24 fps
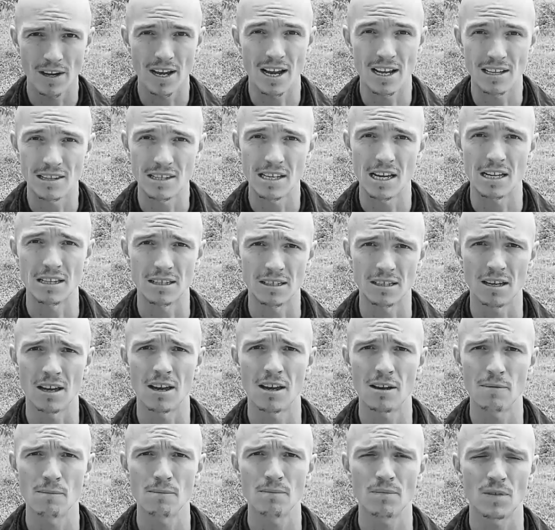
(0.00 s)
at that
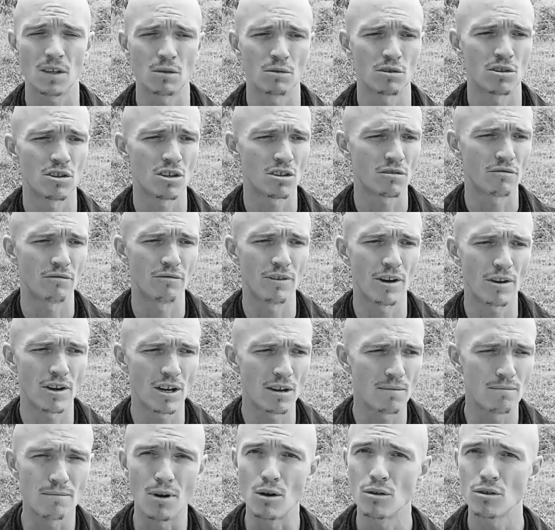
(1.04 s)
time. It was just very
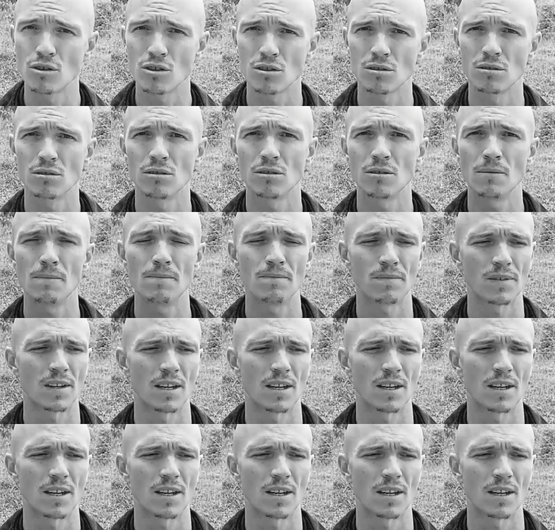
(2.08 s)
emotional.